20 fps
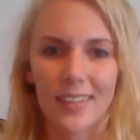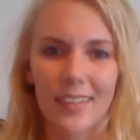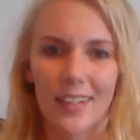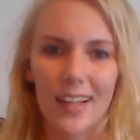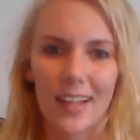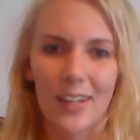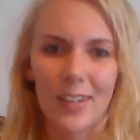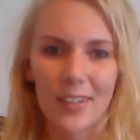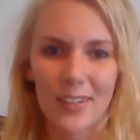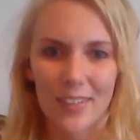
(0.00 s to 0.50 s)

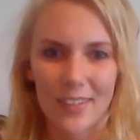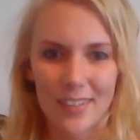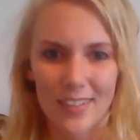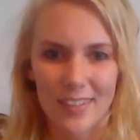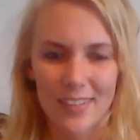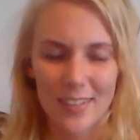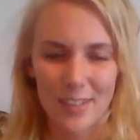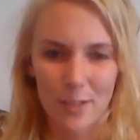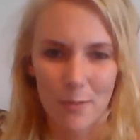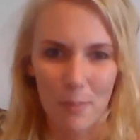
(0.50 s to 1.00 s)
Hello,
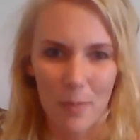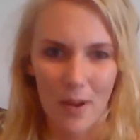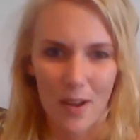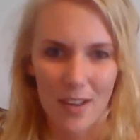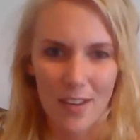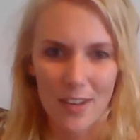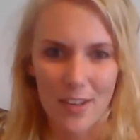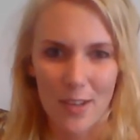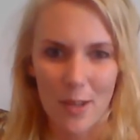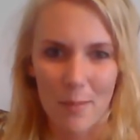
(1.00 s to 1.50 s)
this is
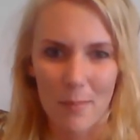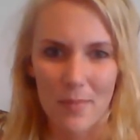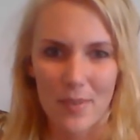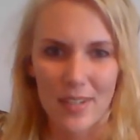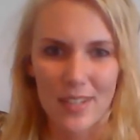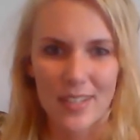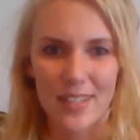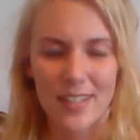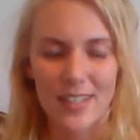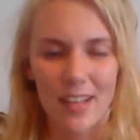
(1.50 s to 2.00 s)
part
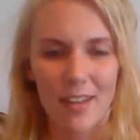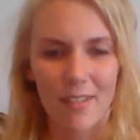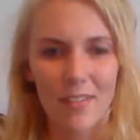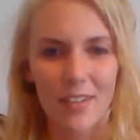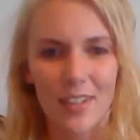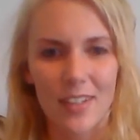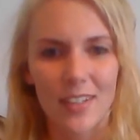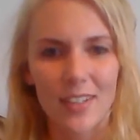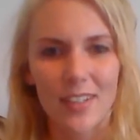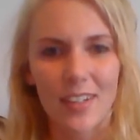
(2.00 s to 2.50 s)
number
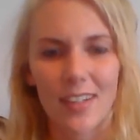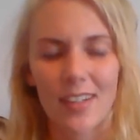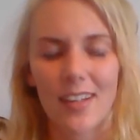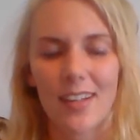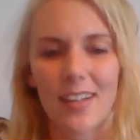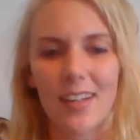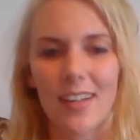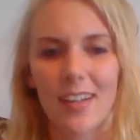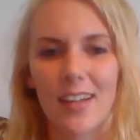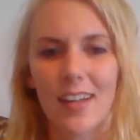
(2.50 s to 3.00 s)
7.
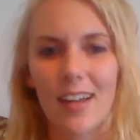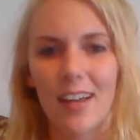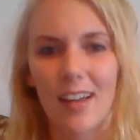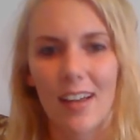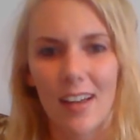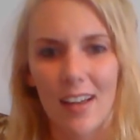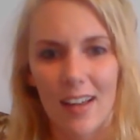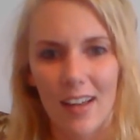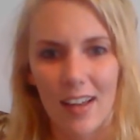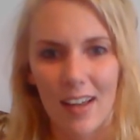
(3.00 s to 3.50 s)

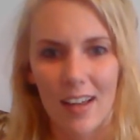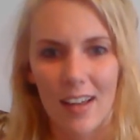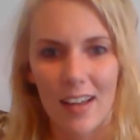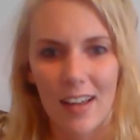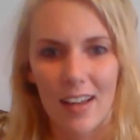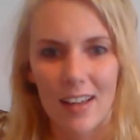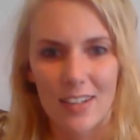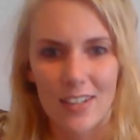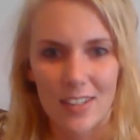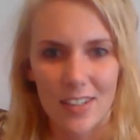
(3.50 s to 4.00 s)
I
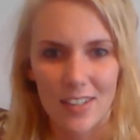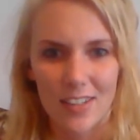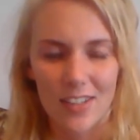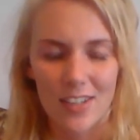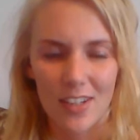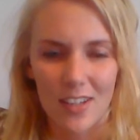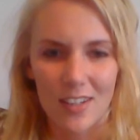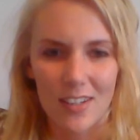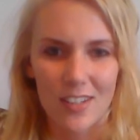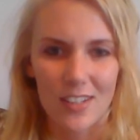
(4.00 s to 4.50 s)
had just
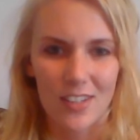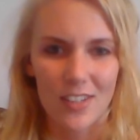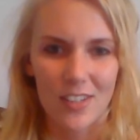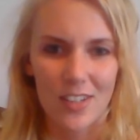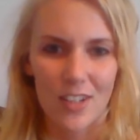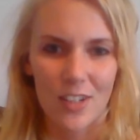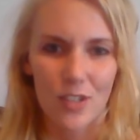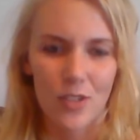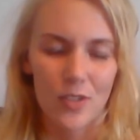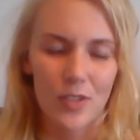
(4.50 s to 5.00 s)
done the
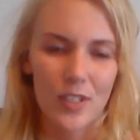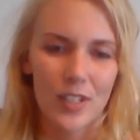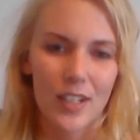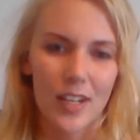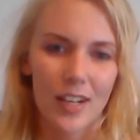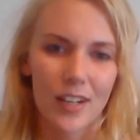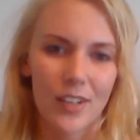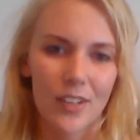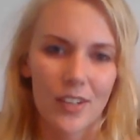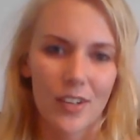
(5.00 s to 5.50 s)
surgery
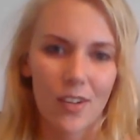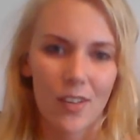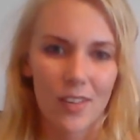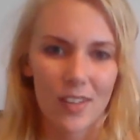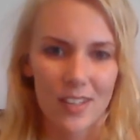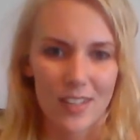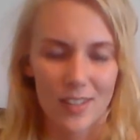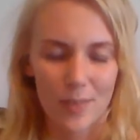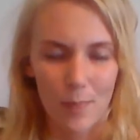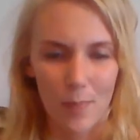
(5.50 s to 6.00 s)
and could
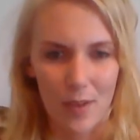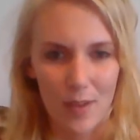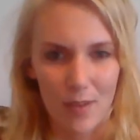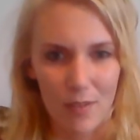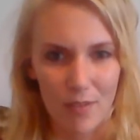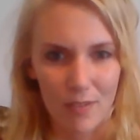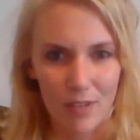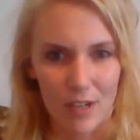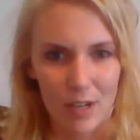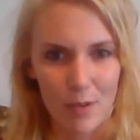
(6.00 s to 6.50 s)
only speak
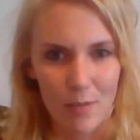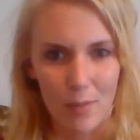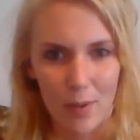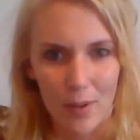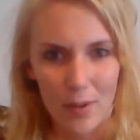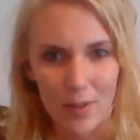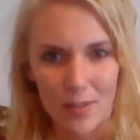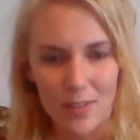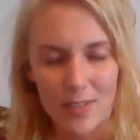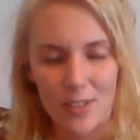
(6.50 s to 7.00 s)
3
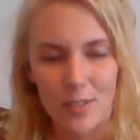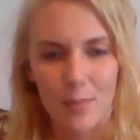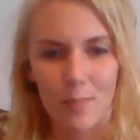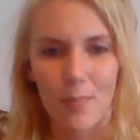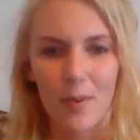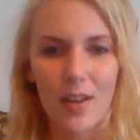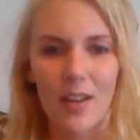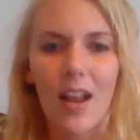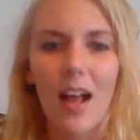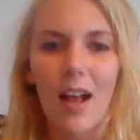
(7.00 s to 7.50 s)
words,
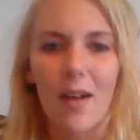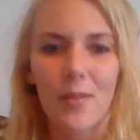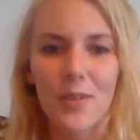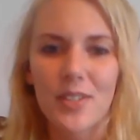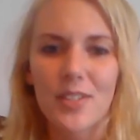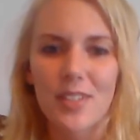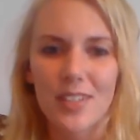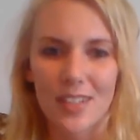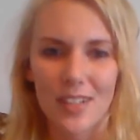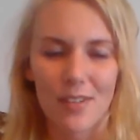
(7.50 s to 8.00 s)
but I
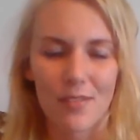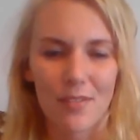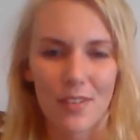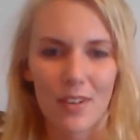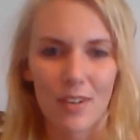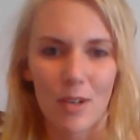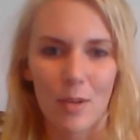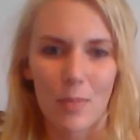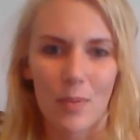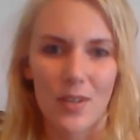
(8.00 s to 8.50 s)
was still
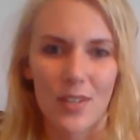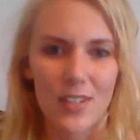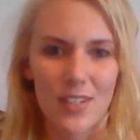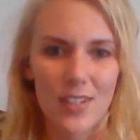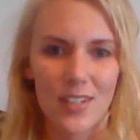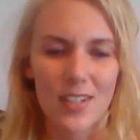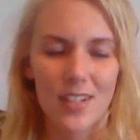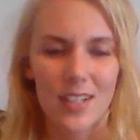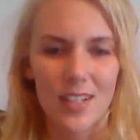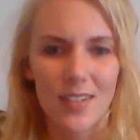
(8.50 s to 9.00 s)
very
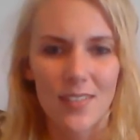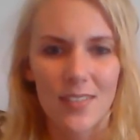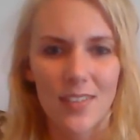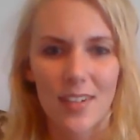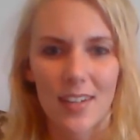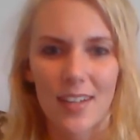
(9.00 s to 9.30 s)
positive.